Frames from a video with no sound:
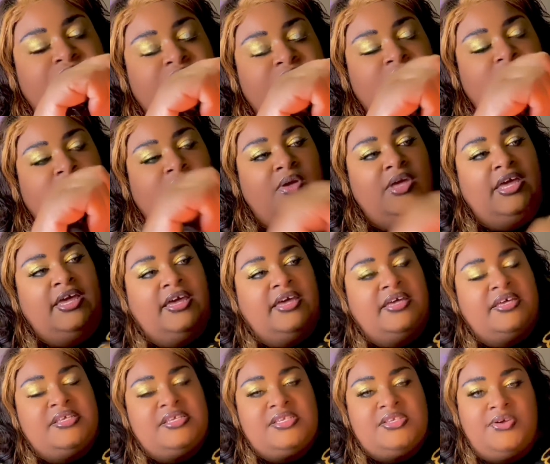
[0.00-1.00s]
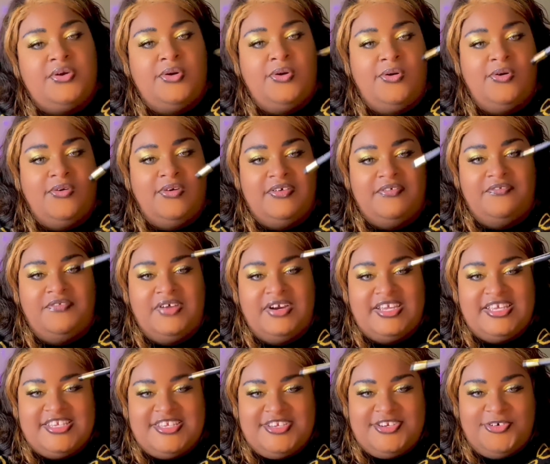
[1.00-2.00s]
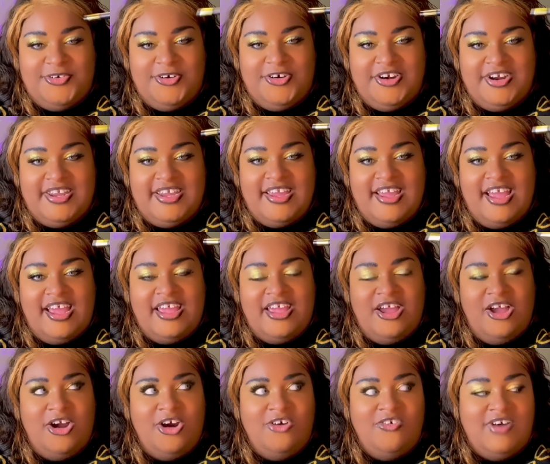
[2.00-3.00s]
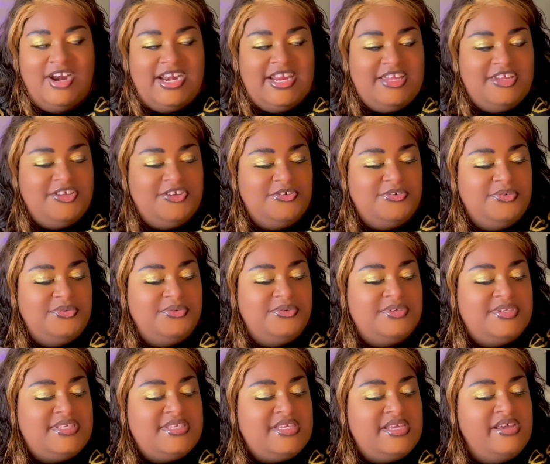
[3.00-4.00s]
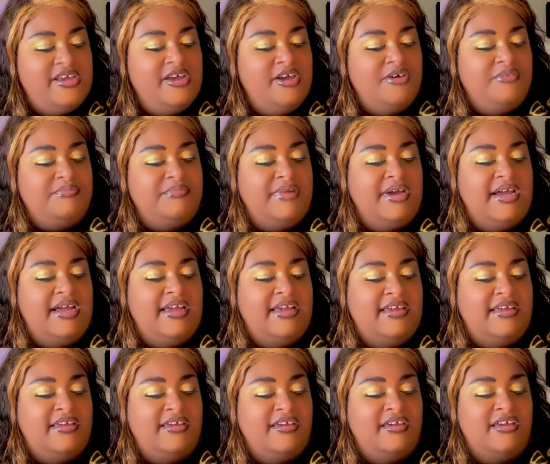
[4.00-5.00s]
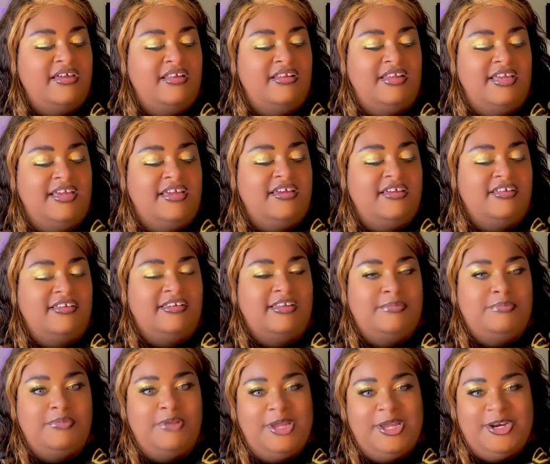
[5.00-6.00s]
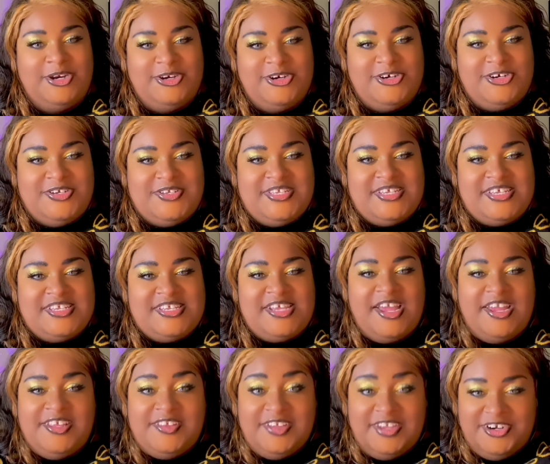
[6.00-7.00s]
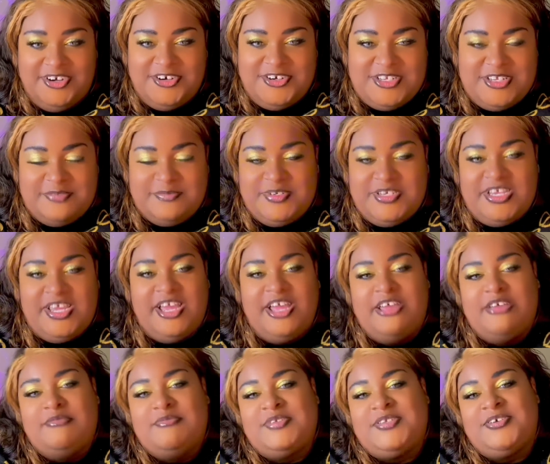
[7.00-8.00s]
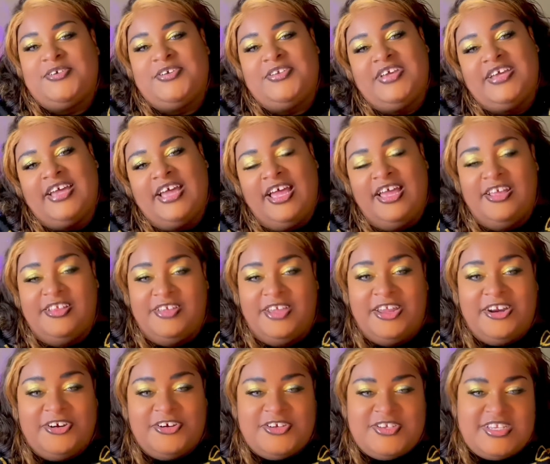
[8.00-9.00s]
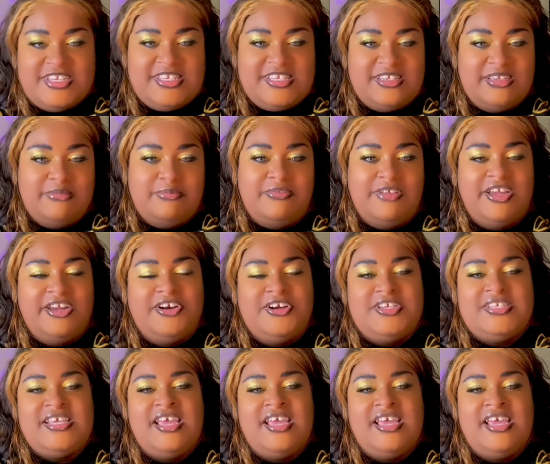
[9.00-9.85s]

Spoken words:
Okay, so funny story, I already use my like lip liners as eyeliner sometimes, or like eyeliners as lip liners.